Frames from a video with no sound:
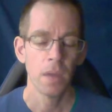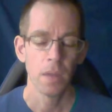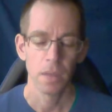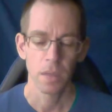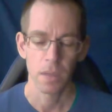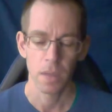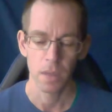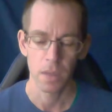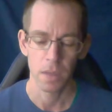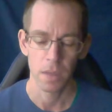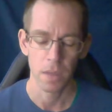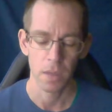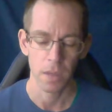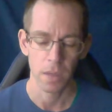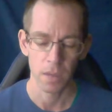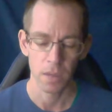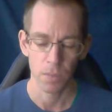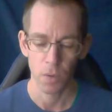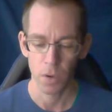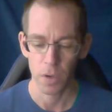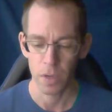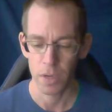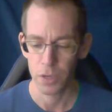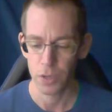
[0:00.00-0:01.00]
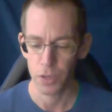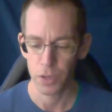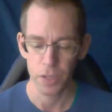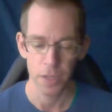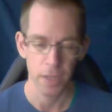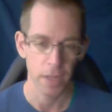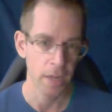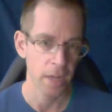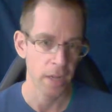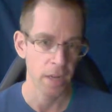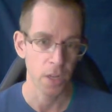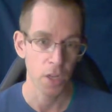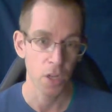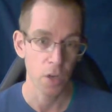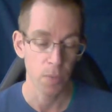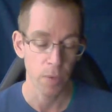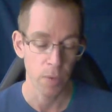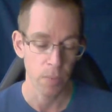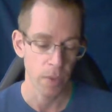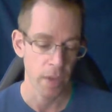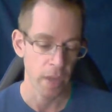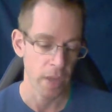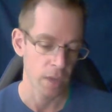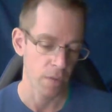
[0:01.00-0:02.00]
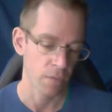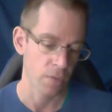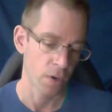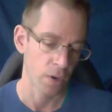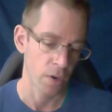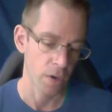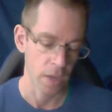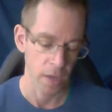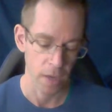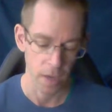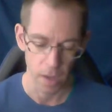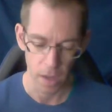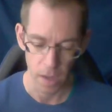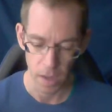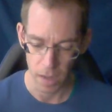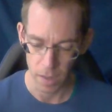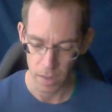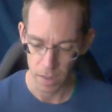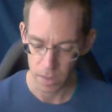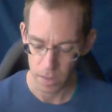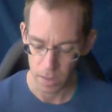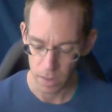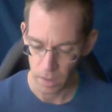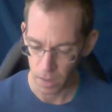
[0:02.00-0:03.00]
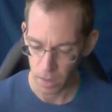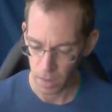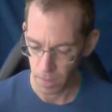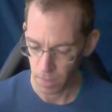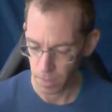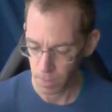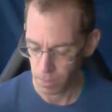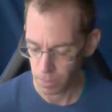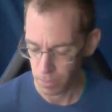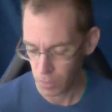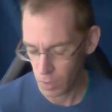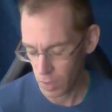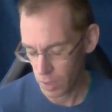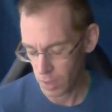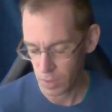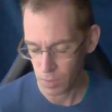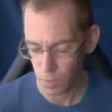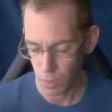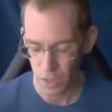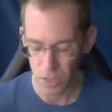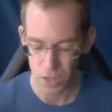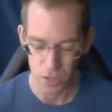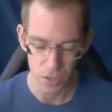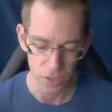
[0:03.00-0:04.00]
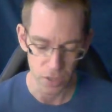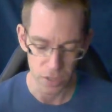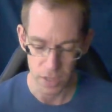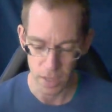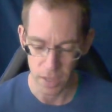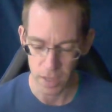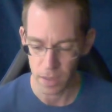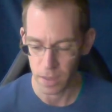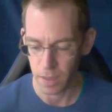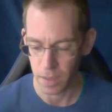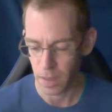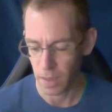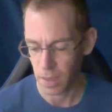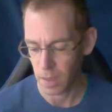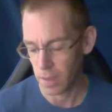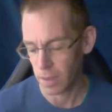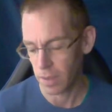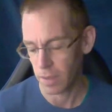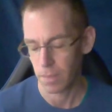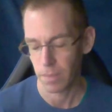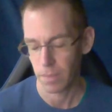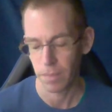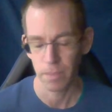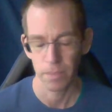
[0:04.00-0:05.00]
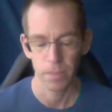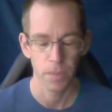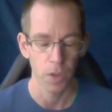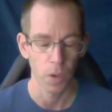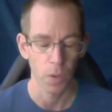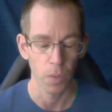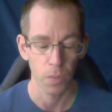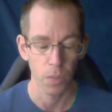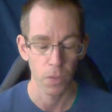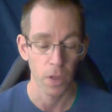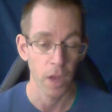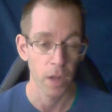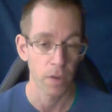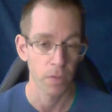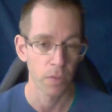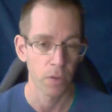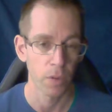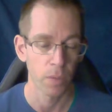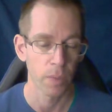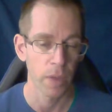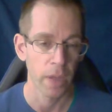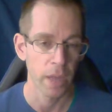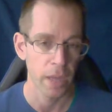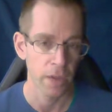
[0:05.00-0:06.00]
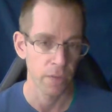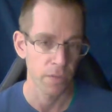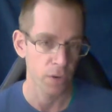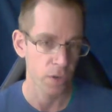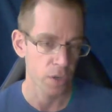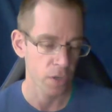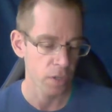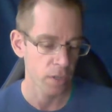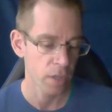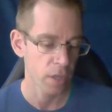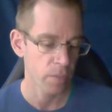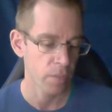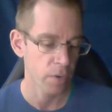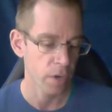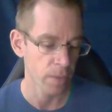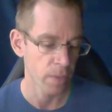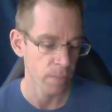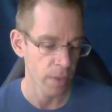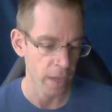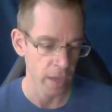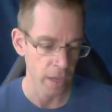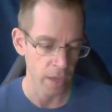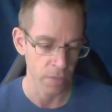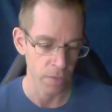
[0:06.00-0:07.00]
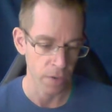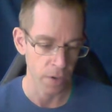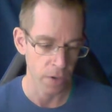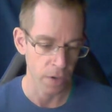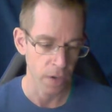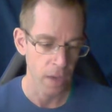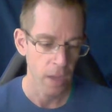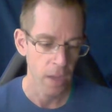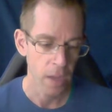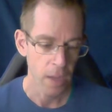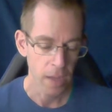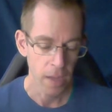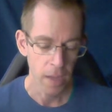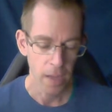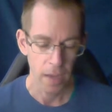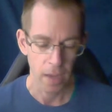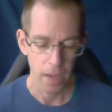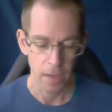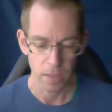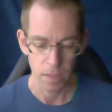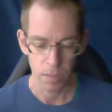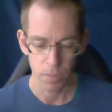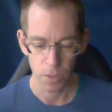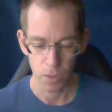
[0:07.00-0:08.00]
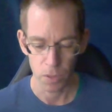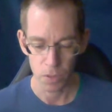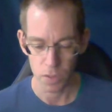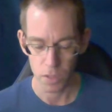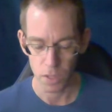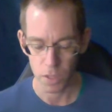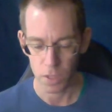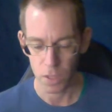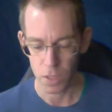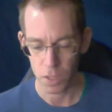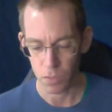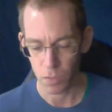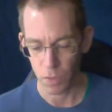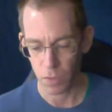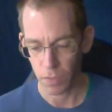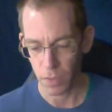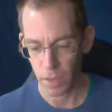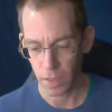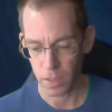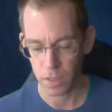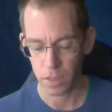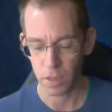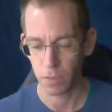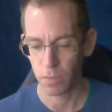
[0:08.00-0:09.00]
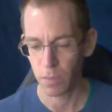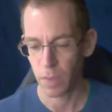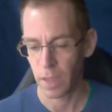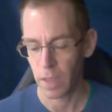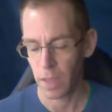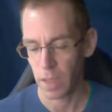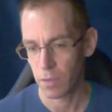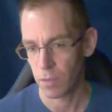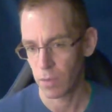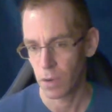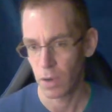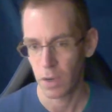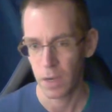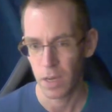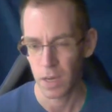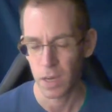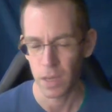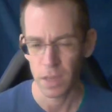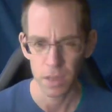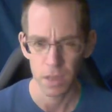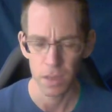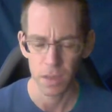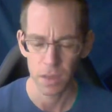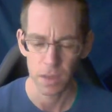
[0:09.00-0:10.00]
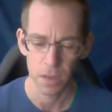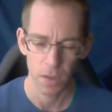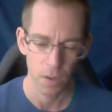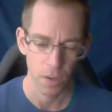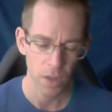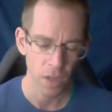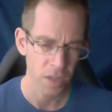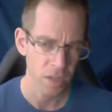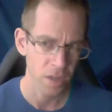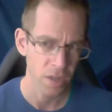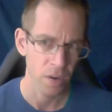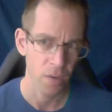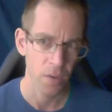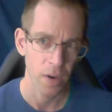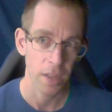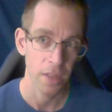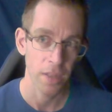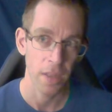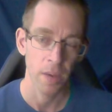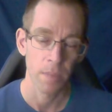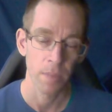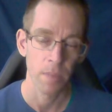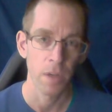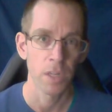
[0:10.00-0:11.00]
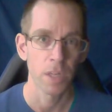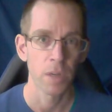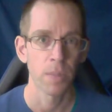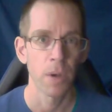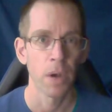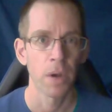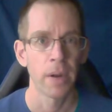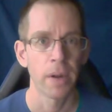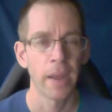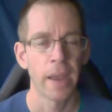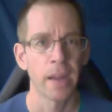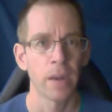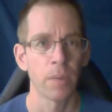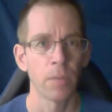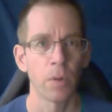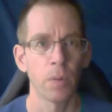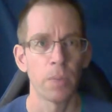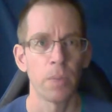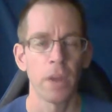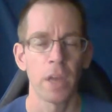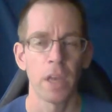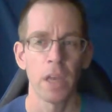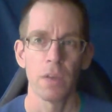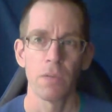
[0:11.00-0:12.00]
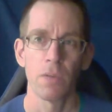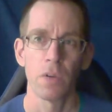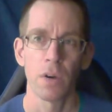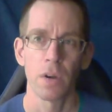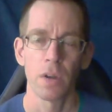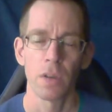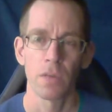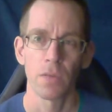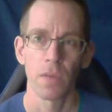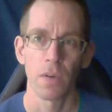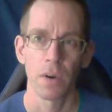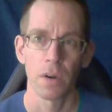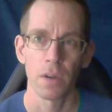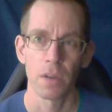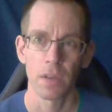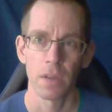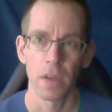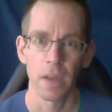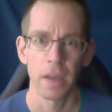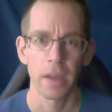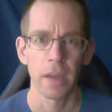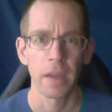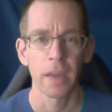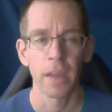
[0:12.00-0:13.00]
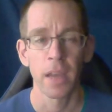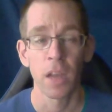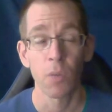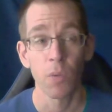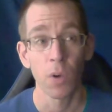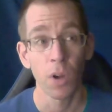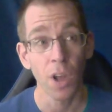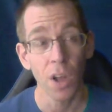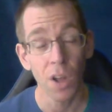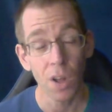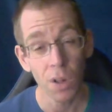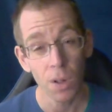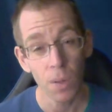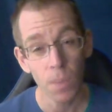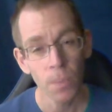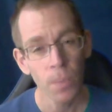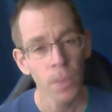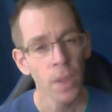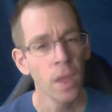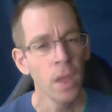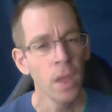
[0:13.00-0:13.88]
since he's more interested in human behavior and not, um, well, he's more interested in uh, you know, thoughtful behavior, deliberate behavior as opposed to just reflexive behavior. And he doesn't doesn't write that much about animal behavior as far as I can recall.